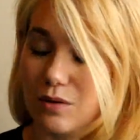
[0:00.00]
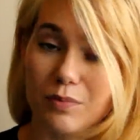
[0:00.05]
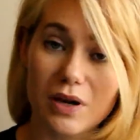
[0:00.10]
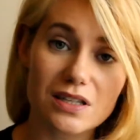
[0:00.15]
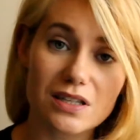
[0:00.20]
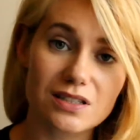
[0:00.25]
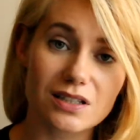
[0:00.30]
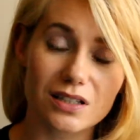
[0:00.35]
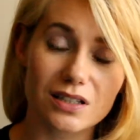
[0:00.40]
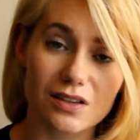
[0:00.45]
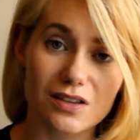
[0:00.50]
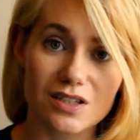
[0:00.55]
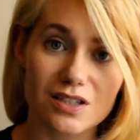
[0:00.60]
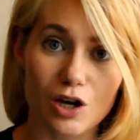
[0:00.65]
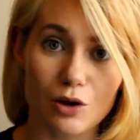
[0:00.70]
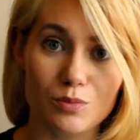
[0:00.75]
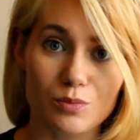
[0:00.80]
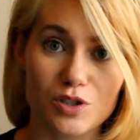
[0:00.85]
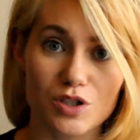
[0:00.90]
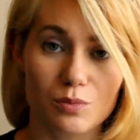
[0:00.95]
Basically this
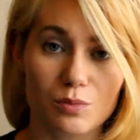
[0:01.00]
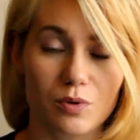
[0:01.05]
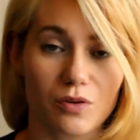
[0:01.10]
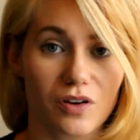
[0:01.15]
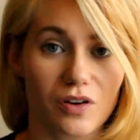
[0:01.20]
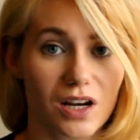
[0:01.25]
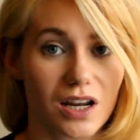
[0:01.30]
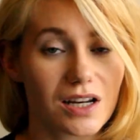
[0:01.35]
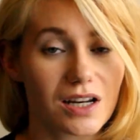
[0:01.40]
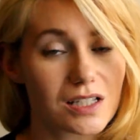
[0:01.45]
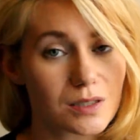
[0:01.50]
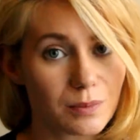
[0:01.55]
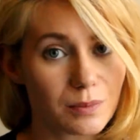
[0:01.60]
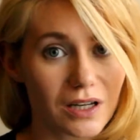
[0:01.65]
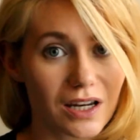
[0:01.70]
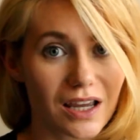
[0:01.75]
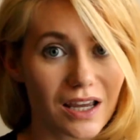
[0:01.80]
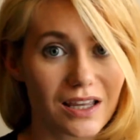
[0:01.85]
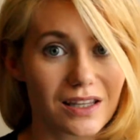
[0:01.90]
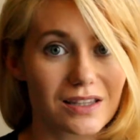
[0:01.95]
helps to prevent any
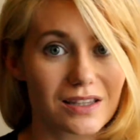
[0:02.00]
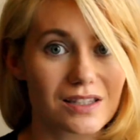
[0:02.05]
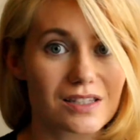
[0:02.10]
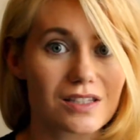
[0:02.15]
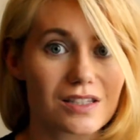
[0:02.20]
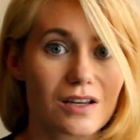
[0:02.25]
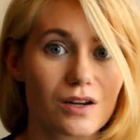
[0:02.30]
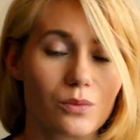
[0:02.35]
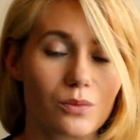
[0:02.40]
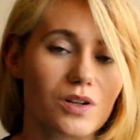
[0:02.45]
split ends,